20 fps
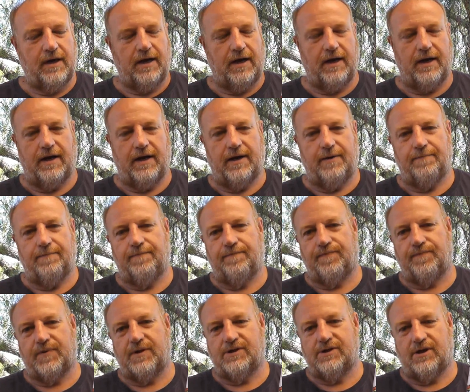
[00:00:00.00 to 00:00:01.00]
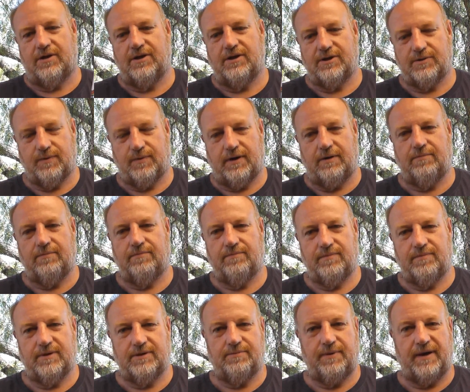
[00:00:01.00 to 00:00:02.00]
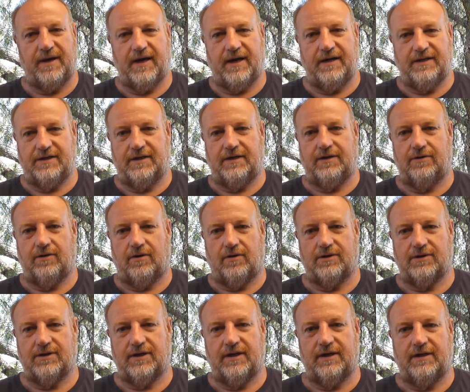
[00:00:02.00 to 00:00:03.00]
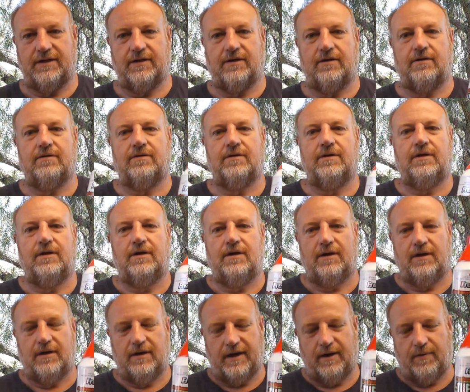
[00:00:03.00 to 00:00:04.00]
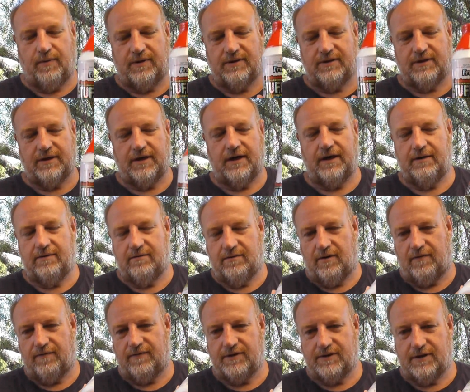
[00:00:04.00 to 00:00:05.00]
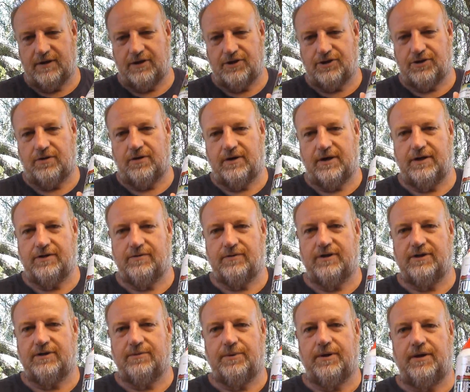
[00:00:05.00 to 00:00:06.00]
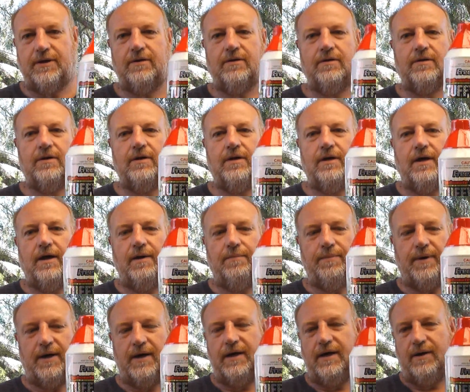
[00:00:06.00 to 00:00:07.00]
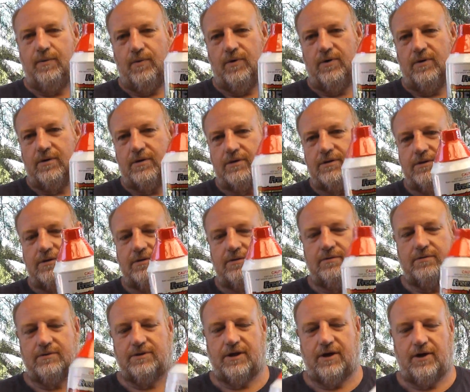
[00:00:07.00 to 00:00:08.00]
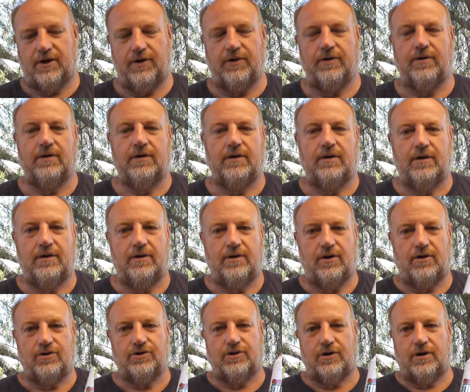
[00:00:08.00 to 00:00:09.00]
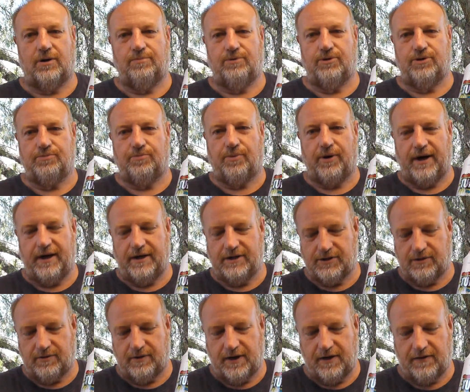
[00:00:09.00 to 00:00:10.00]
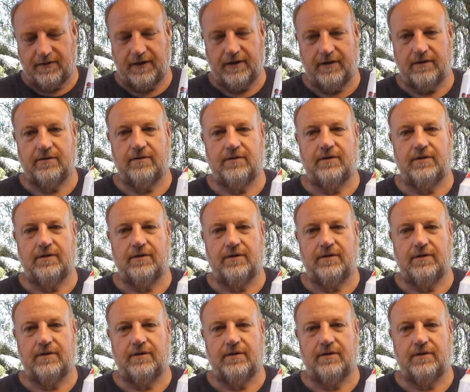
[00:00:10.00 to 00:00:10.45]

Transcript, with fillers: Um, so this one is about $18 a litre. Now once again, obviously the Chinese recipe, but it works. So not trying to push brands or anything.